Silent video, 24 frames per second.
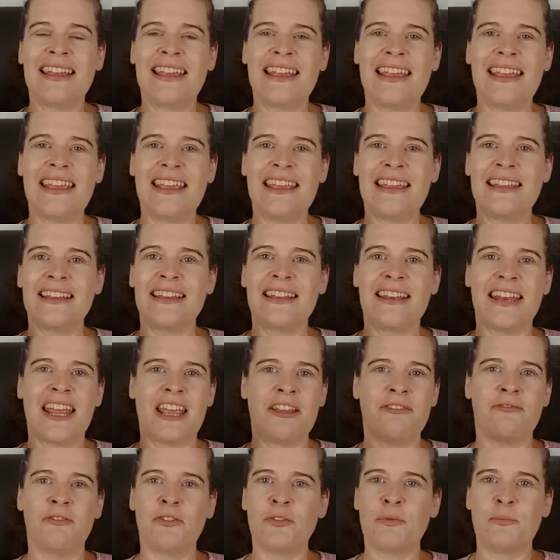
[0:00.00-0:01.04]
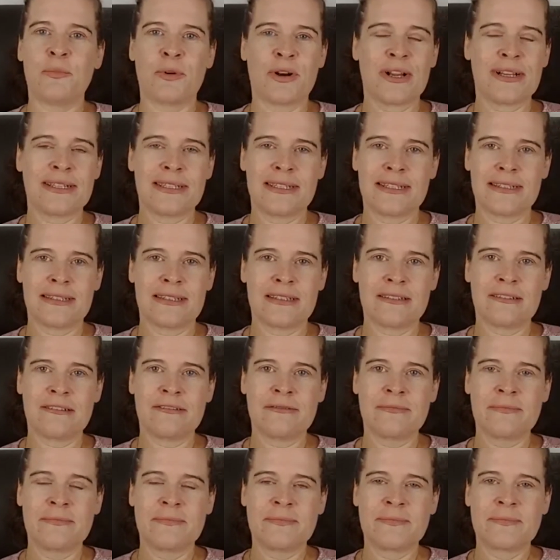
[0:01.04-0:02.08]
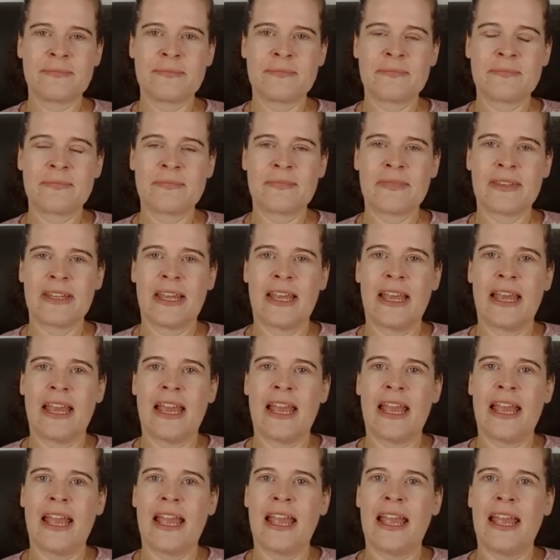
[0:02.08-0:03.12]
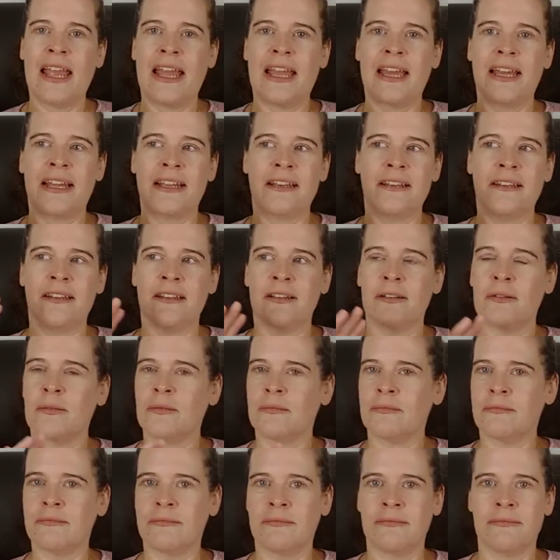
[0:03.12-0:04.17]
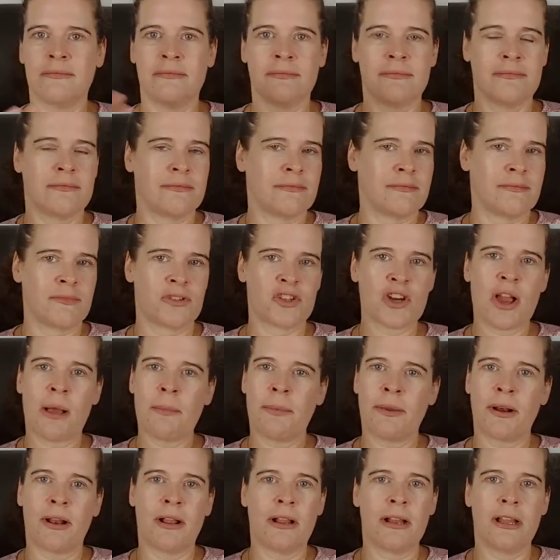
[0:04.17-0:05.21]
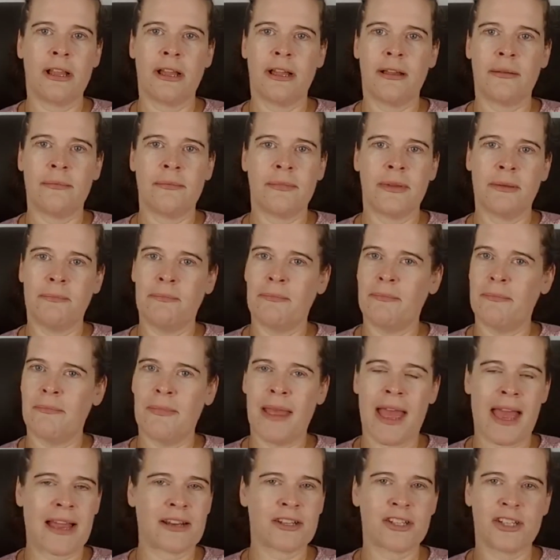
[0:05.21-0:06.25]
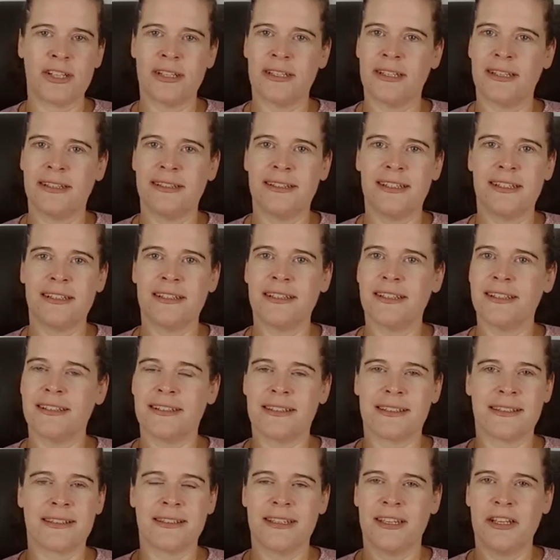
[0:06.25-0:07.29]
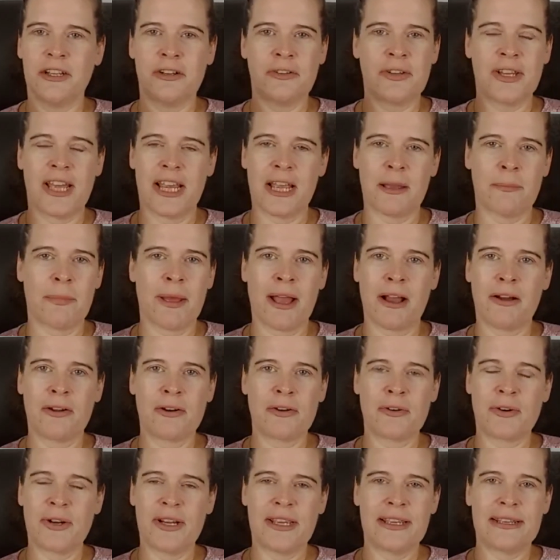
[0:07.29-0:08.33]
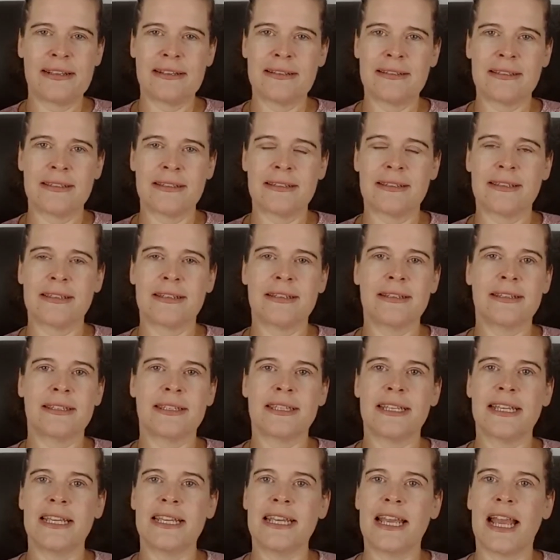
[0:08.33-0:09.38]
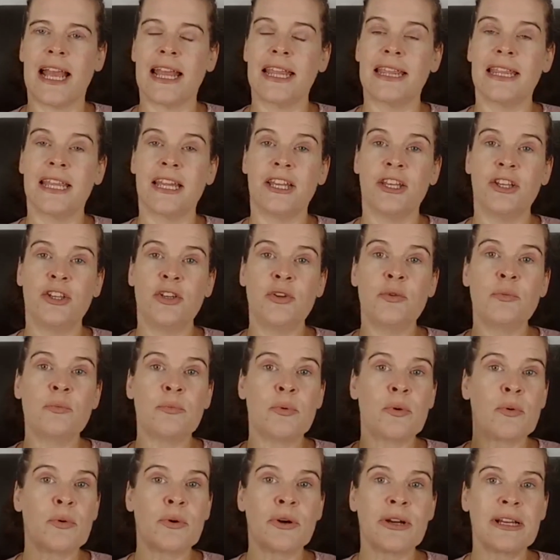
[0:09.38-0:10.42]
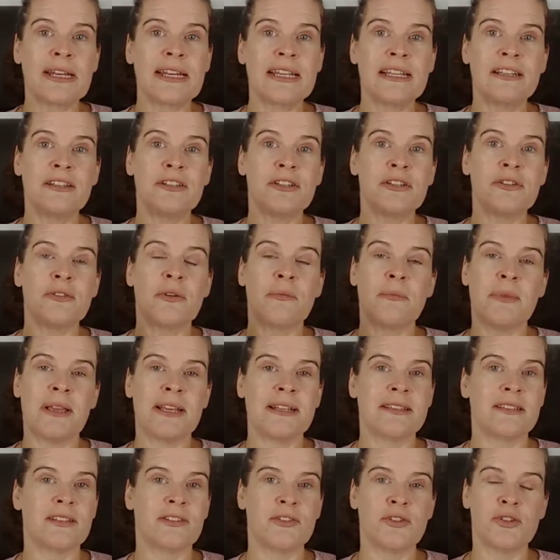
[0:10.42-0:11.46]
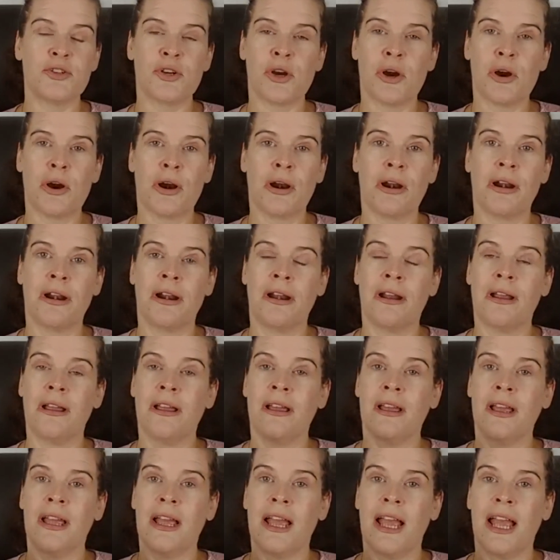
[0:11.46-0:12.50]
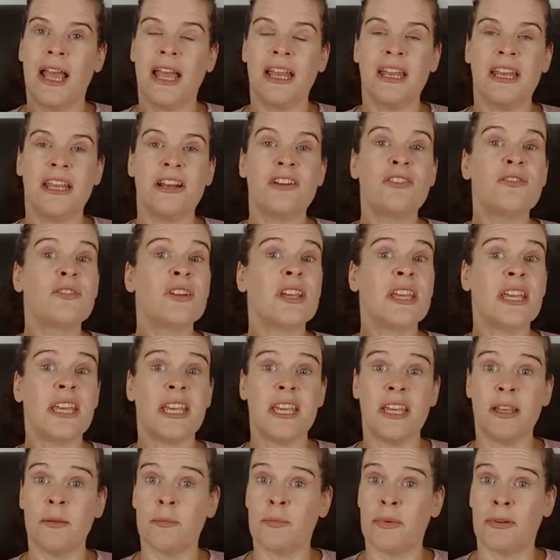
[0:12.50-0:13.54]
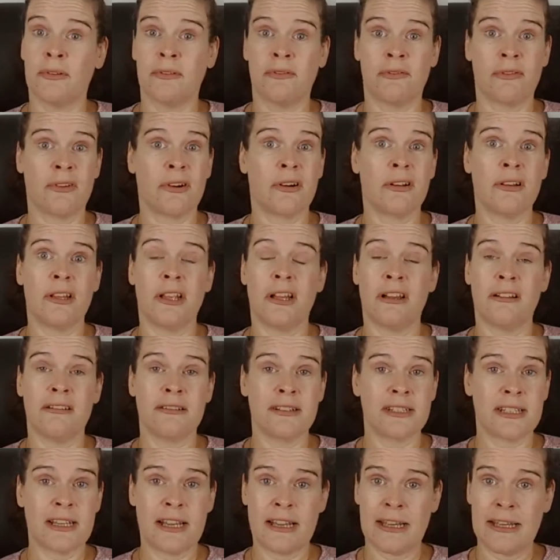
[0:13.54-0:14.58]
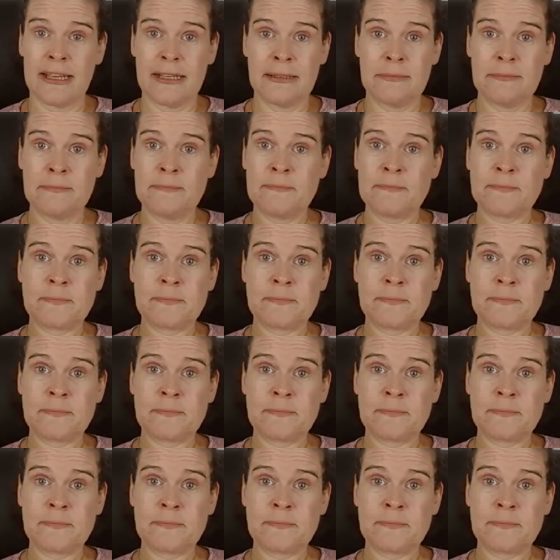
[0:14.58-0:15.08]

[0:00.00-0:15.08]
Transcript: in a food processor and chop it all up, mash it until it's, like a powdery consistency, and then you pour it into a mason jar, and it'll keep for a long time.